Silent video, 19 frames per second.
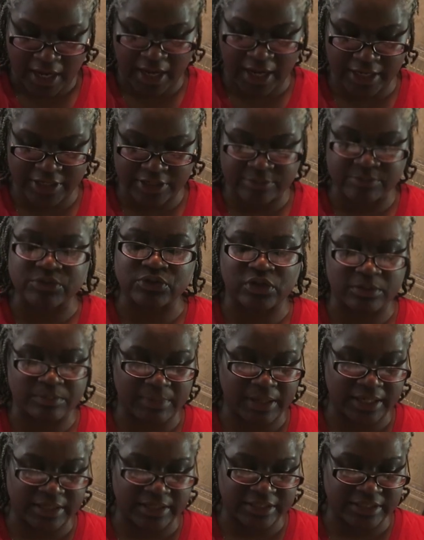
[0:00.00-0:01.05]
items on
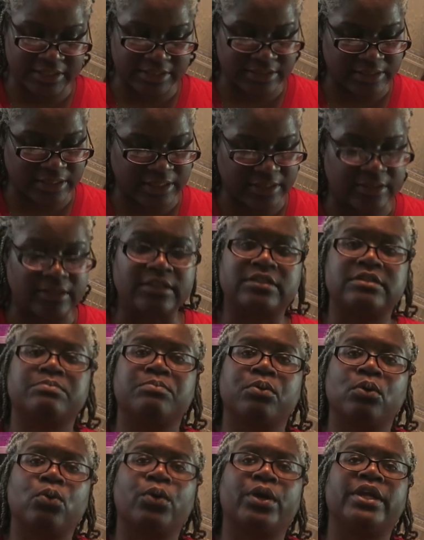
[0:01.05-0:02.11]
my list at this
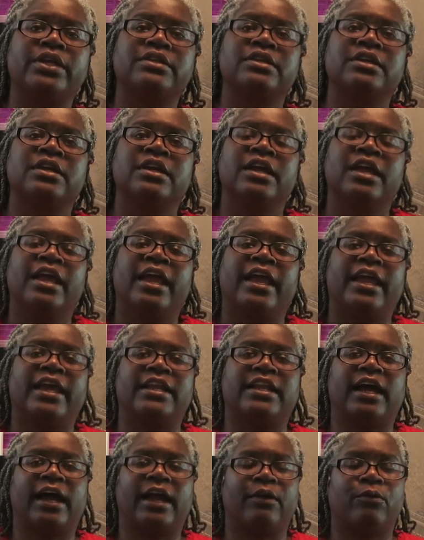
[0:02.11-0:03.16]
point
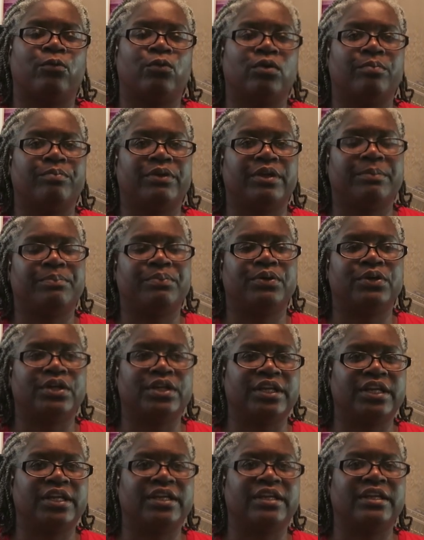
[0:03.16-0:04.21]
and I will be
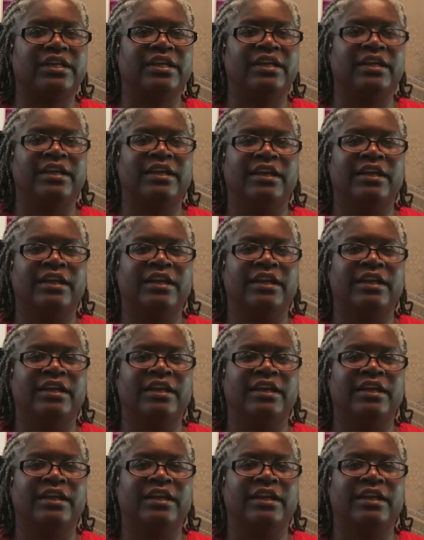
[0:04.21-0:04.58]
putting